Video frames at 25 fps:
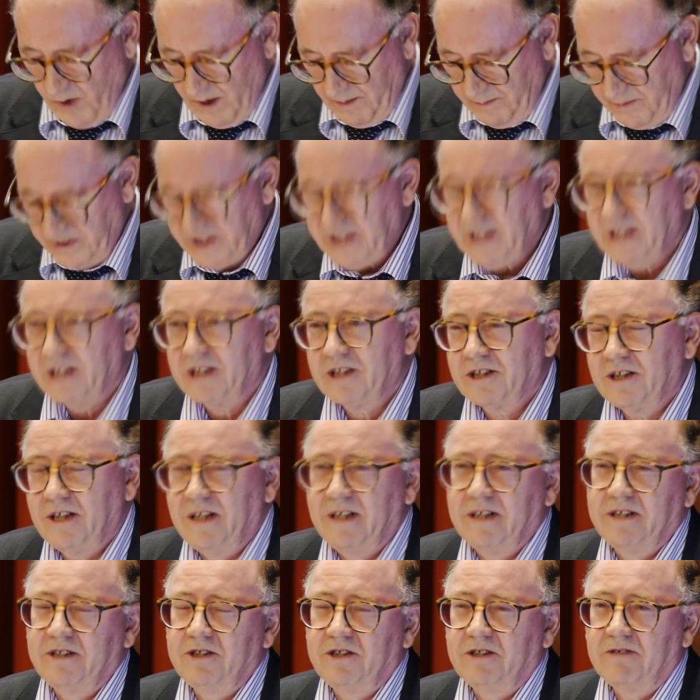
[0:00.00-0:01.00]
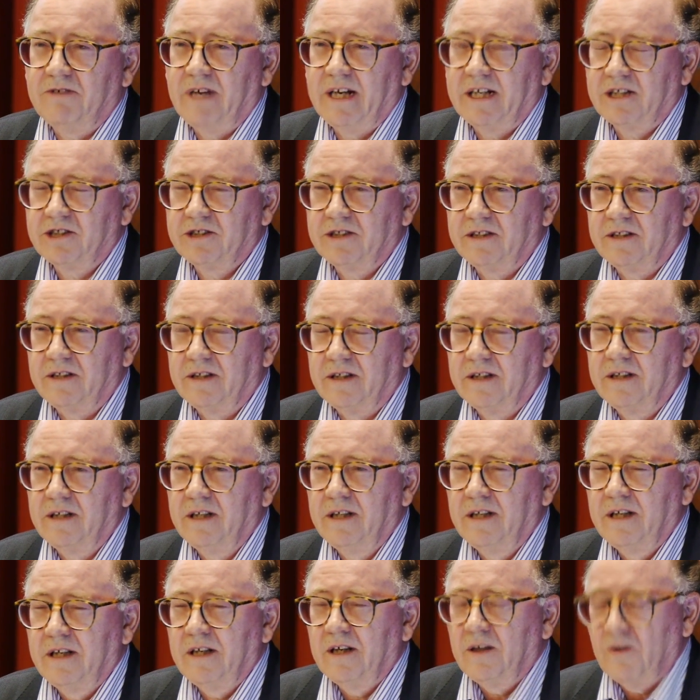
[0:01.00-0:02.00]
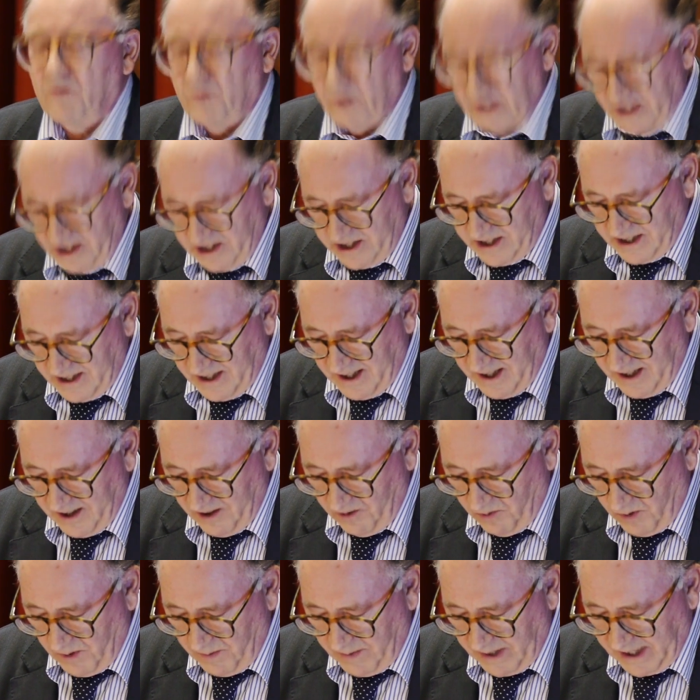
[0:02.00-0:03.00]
one particular direction, which will